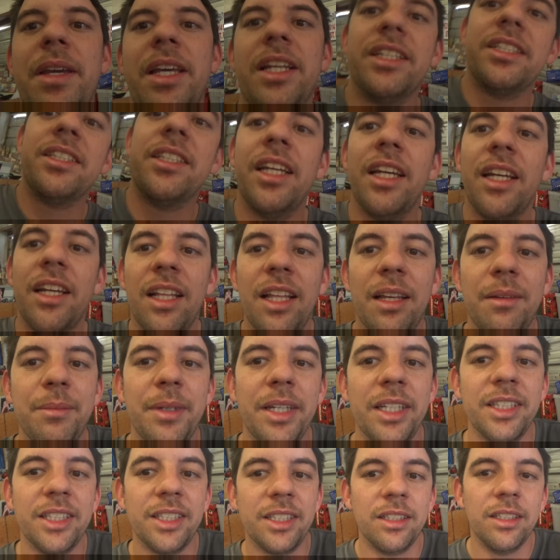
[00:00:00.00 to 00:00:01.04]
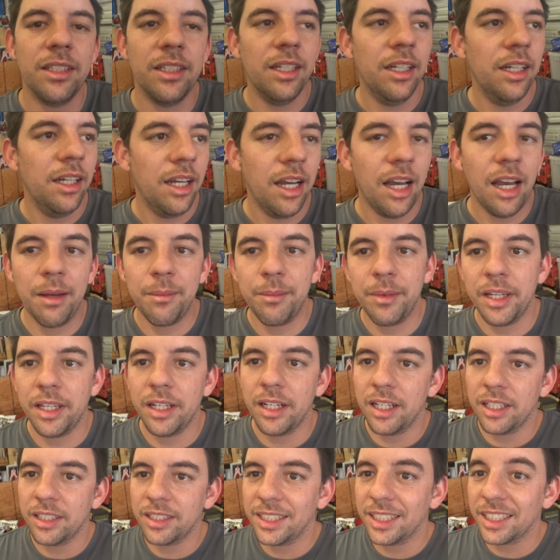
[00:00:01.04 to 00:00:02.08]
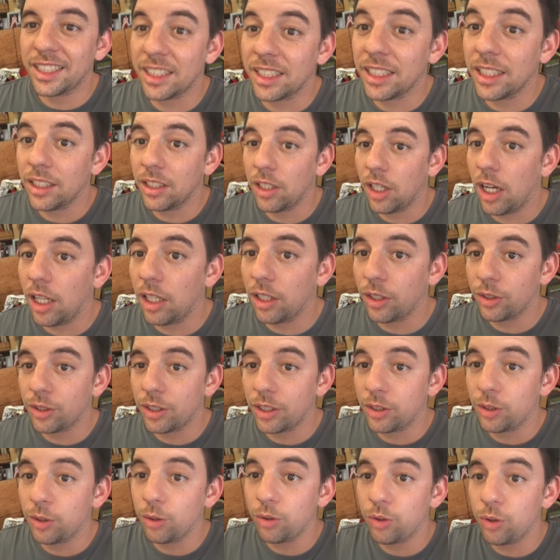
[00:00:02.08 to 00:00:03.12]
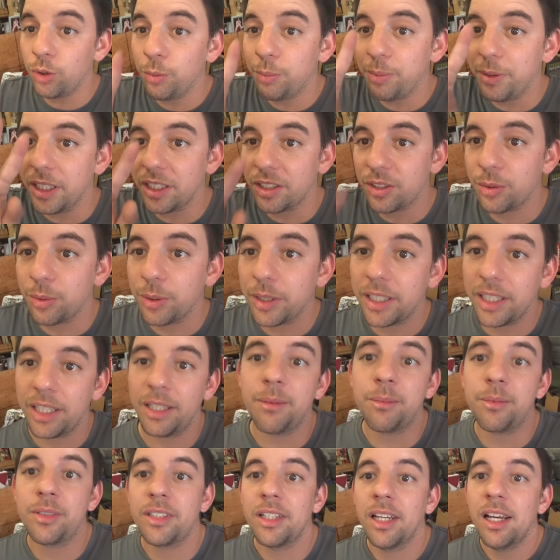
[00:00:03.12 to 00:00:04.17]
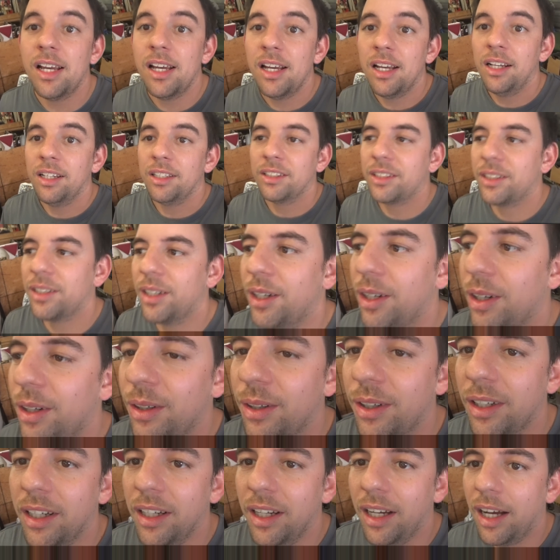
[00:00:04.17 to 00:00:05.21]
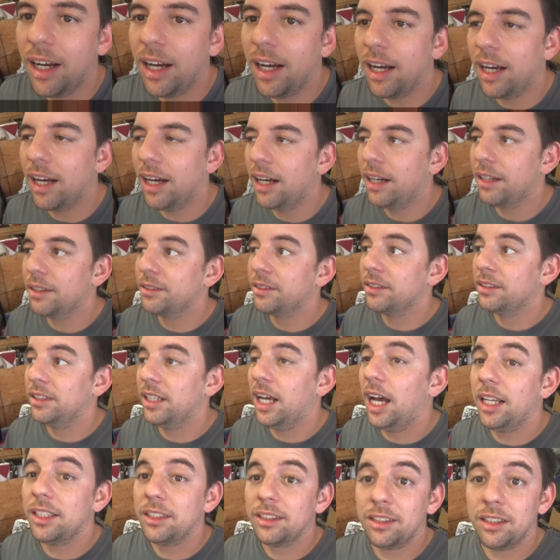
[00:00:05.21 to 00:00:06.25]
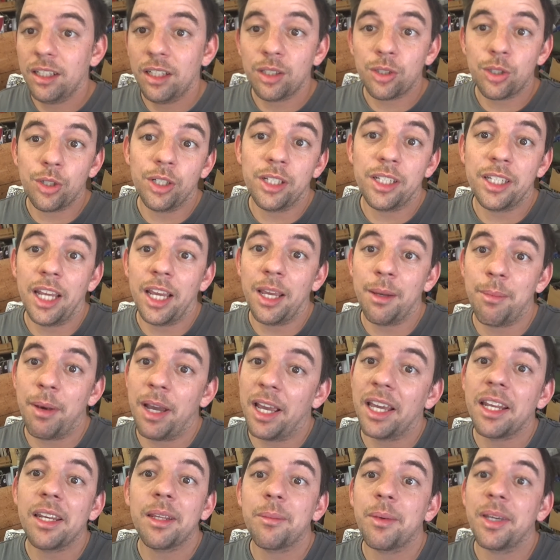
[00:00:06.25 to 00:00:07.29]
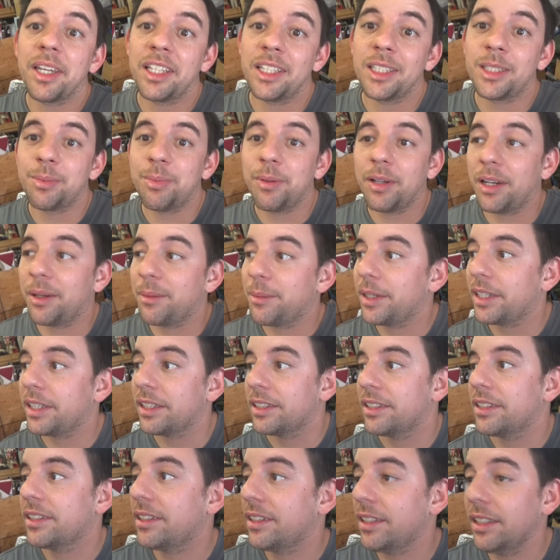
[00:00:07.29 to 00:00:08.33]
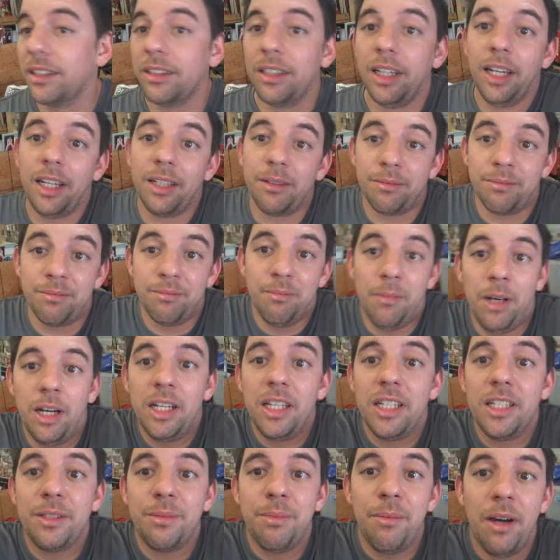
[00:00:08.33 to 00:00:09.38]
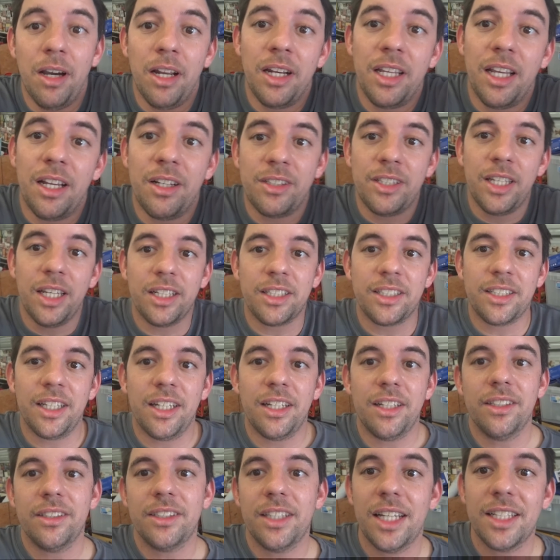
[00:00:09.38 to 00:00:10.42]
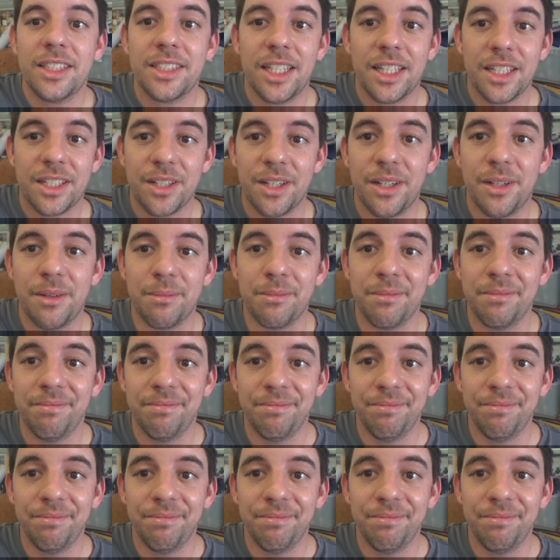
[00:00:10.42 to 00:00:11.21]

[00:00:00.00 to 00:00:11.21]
made a sale. I made I made uh, $16. I sold two PS3 games. So uh, not a good day by any means, but I mean, still, hey, money is money. I'll take sales as they come.